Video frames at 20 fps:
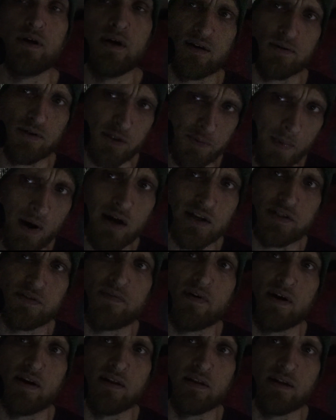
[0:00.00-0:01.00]
got a response
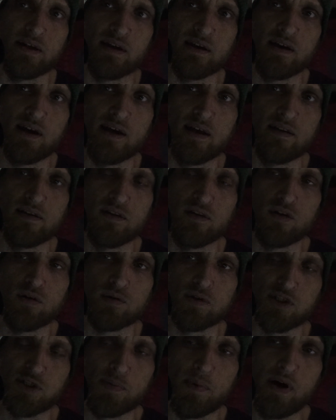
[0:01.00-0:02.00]
finally, and the
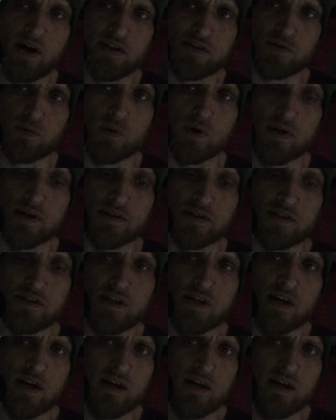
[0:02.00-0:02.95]
response was